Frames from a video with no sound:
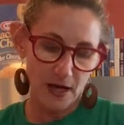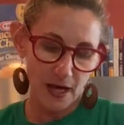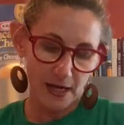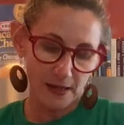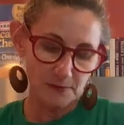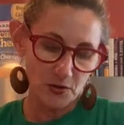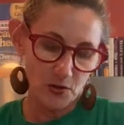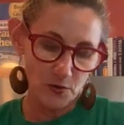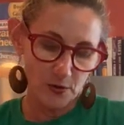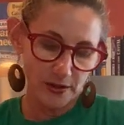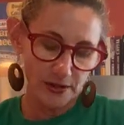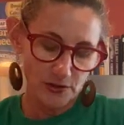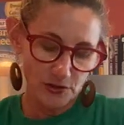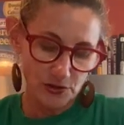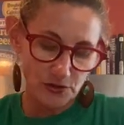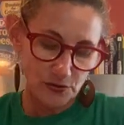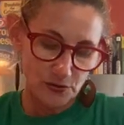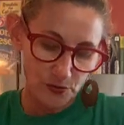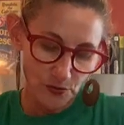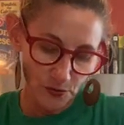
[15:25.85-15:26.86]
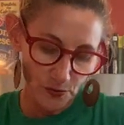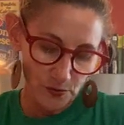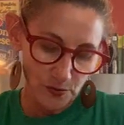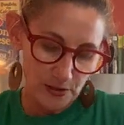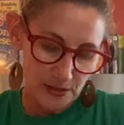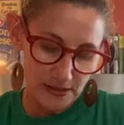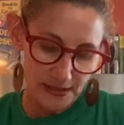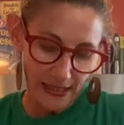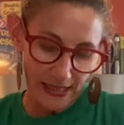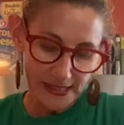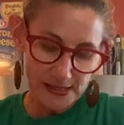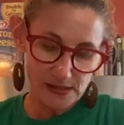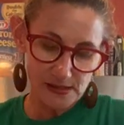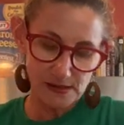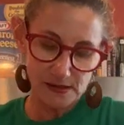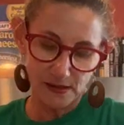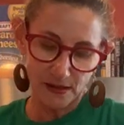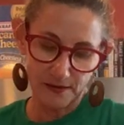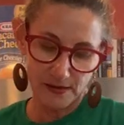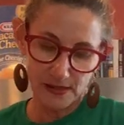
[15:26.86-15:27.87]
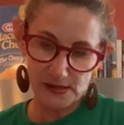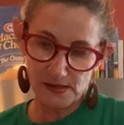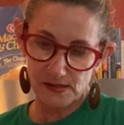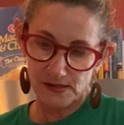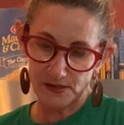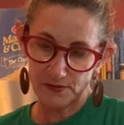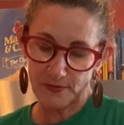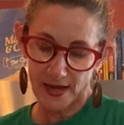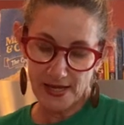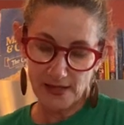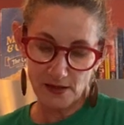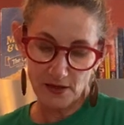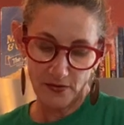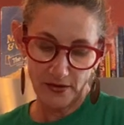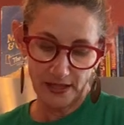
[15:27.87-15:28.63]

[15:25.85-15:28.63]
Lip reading: I'm going to dice this tomato,